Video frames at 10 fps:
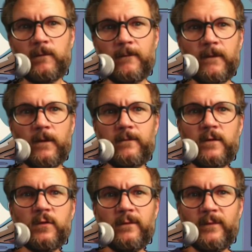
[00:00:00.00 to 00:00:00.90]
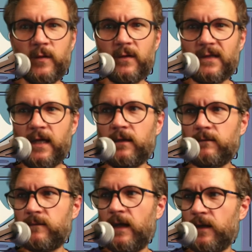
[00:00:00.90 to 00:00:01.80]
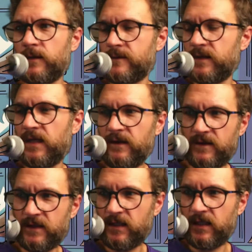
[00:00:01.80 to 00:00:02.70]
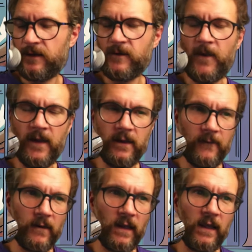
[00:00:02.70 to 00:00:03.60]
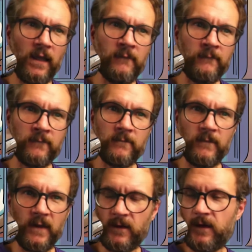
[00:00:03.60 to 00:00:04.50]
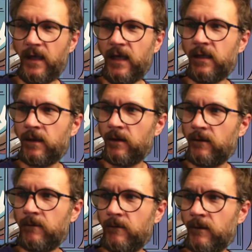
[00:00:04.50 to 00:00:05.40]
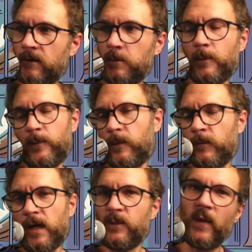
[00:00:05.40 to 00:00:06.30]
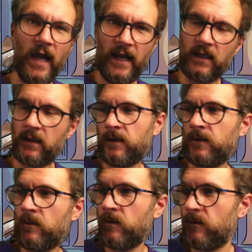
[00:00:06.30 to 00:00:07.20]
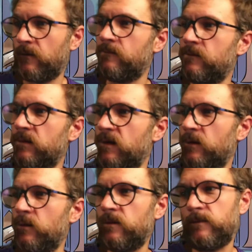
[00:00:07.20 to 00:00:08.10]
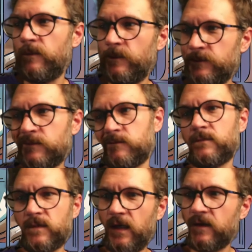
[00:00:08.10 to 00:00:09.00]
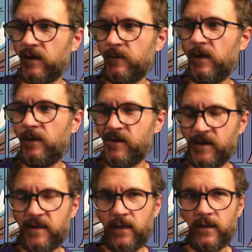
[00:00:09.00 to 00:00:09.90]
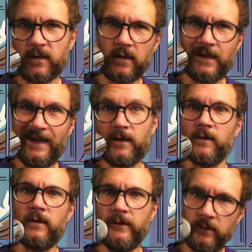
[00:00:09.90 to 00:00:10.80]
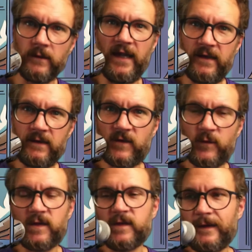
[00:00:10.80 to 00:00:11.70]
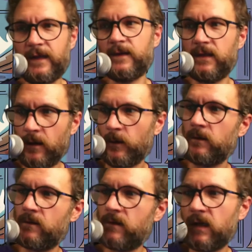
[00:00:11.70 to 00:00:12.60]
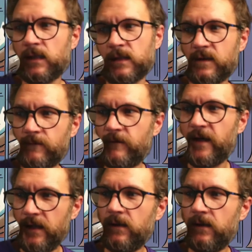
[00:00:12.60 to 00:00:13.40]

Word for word: the vocal mode and out of out of the density and everything and and then right back so yeah sometimes the singer can't do that so easily and they don't and that's fine